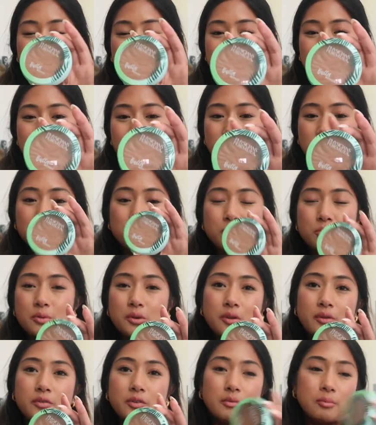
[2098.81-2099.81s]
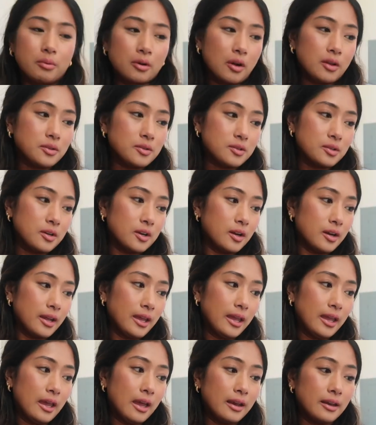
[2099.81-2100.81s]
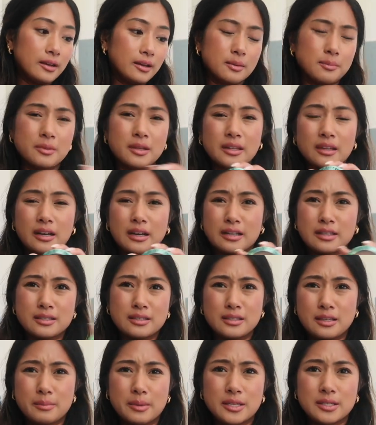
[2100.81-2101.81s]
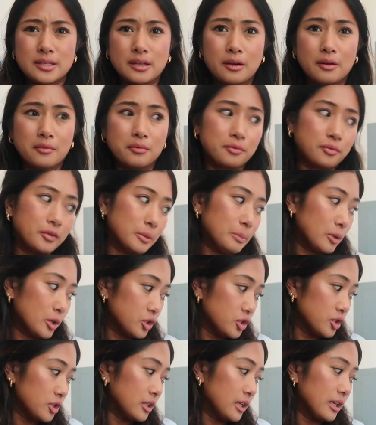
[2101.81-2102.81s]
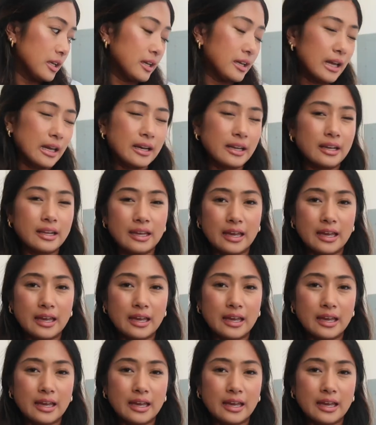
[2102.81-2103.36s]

It's such a beautiful bronzer and something that I could see myself repurchasing again and